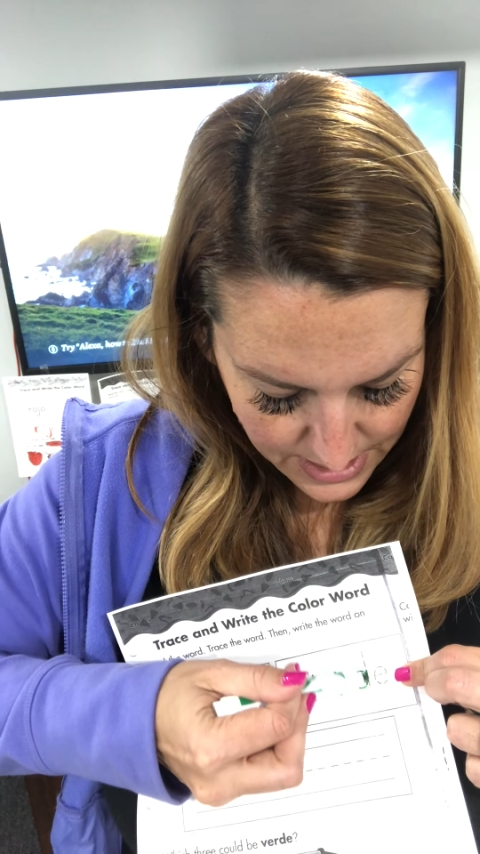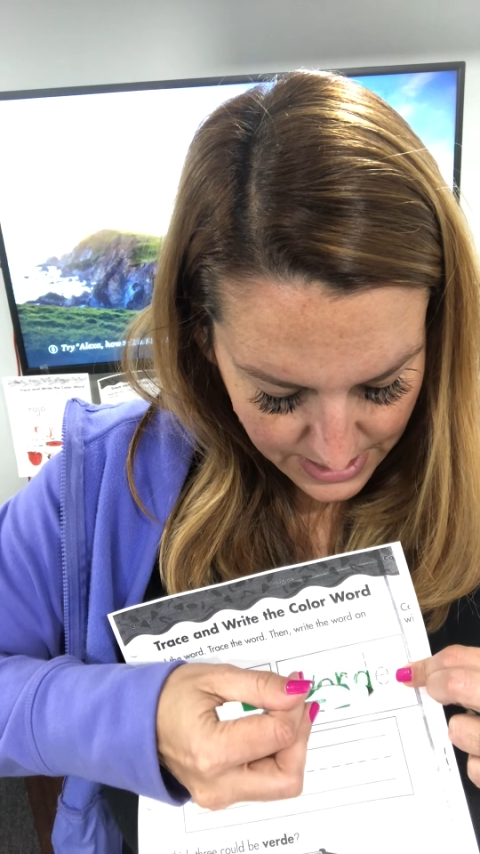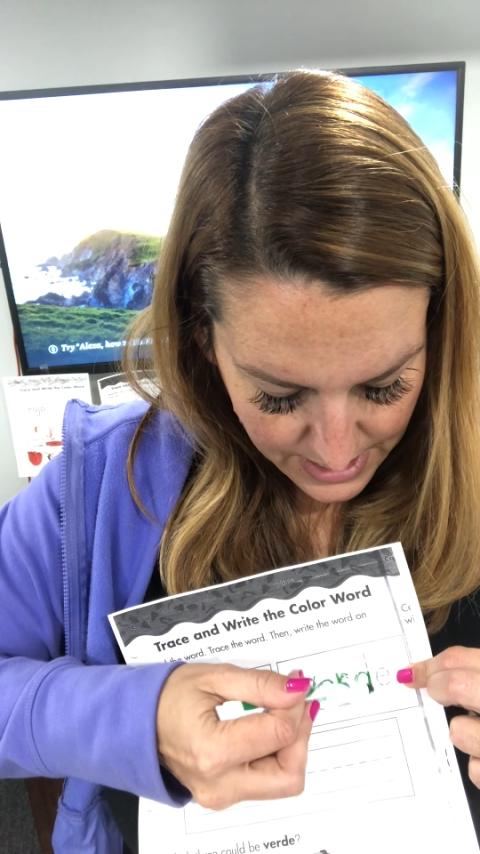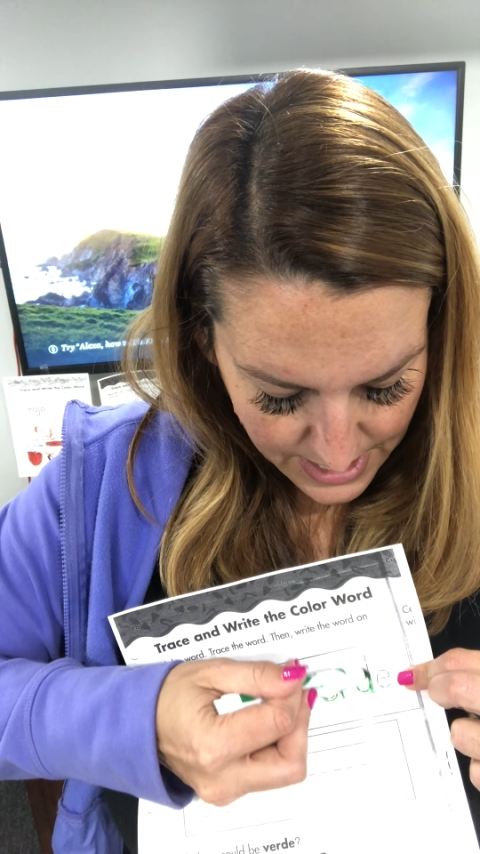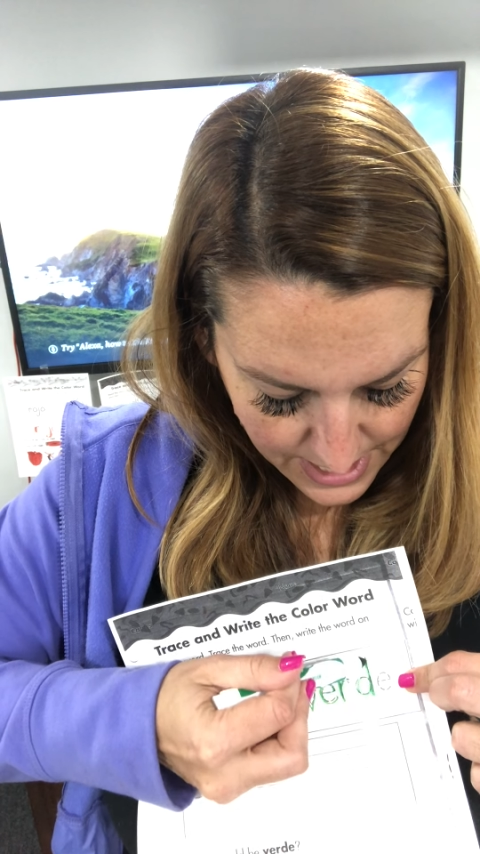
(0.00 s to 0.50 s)

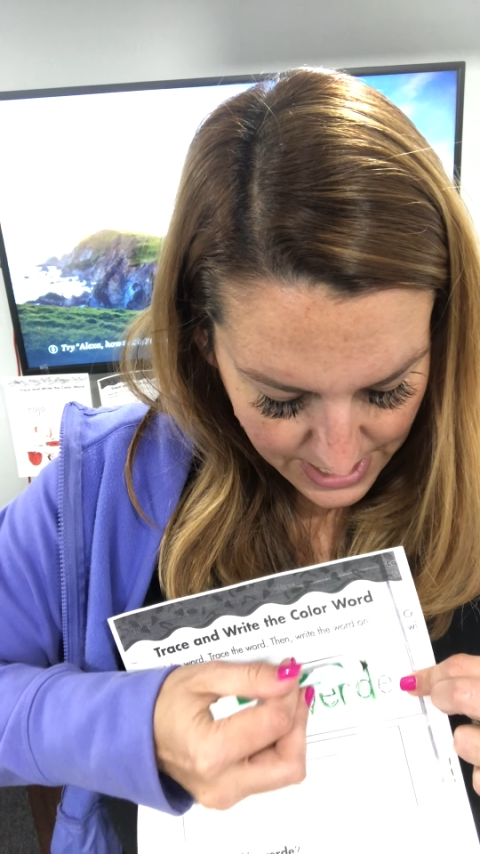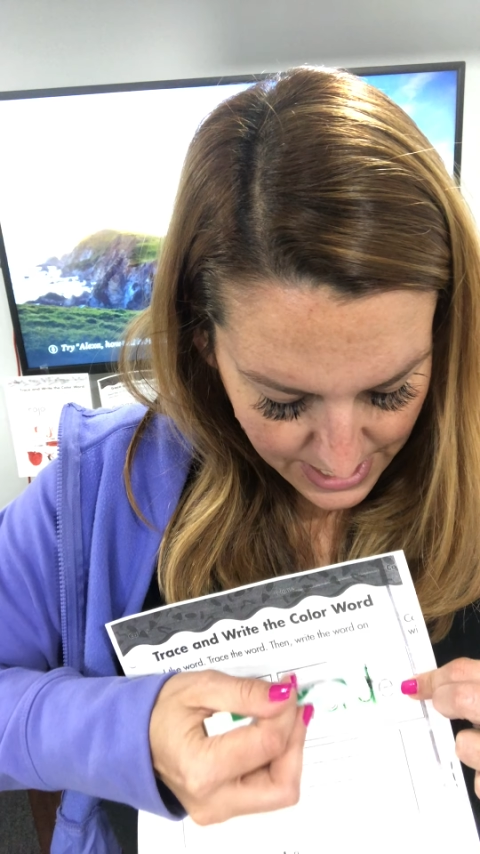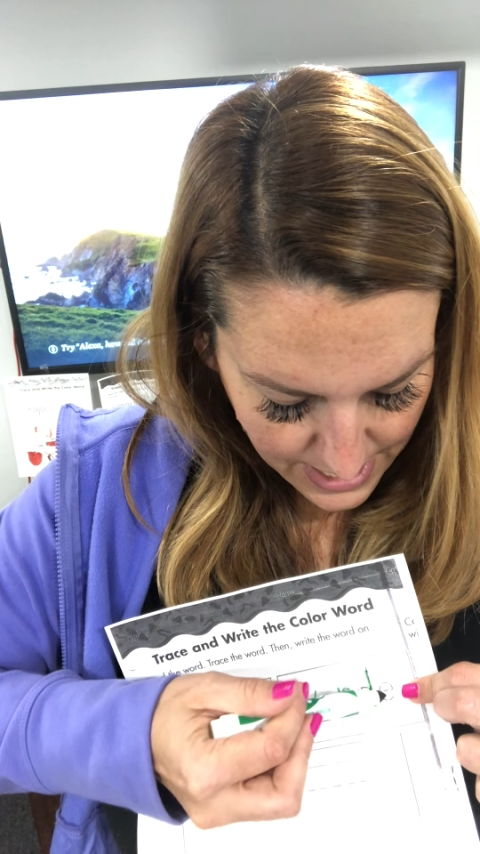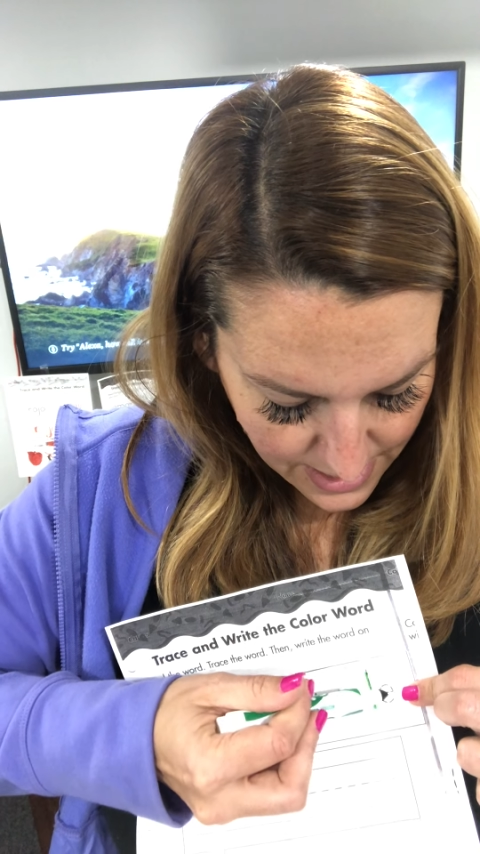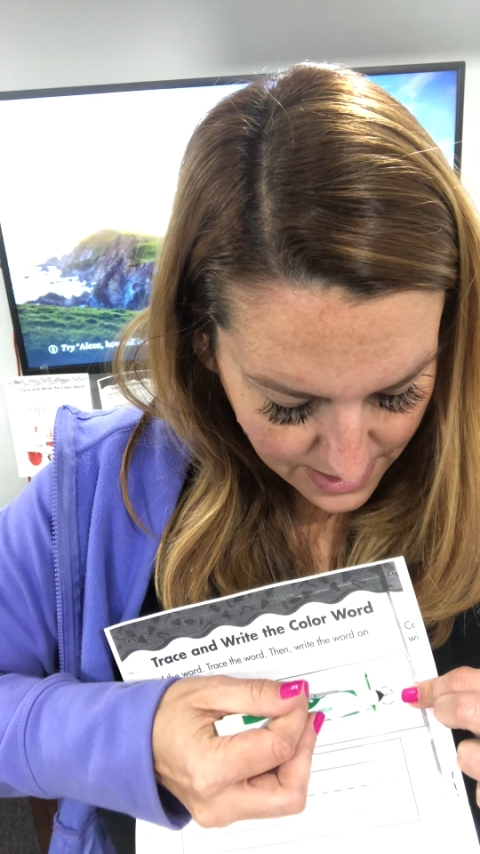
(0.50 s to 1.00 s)
D
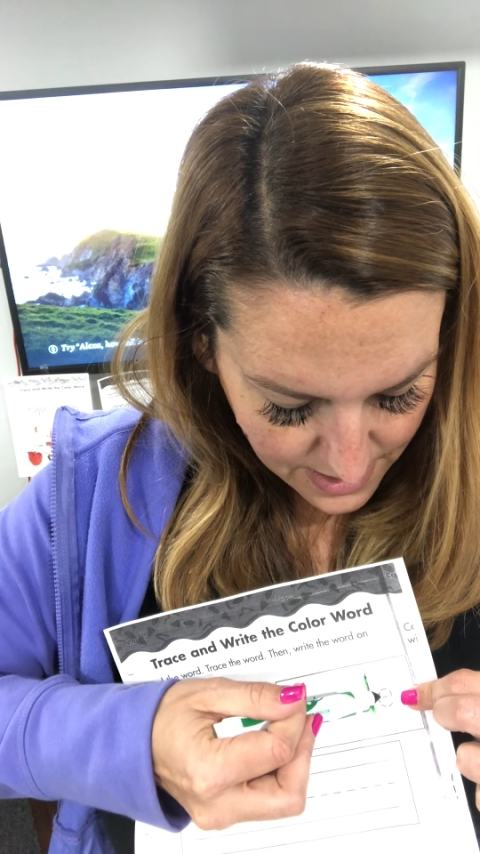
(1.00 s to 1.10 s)
E.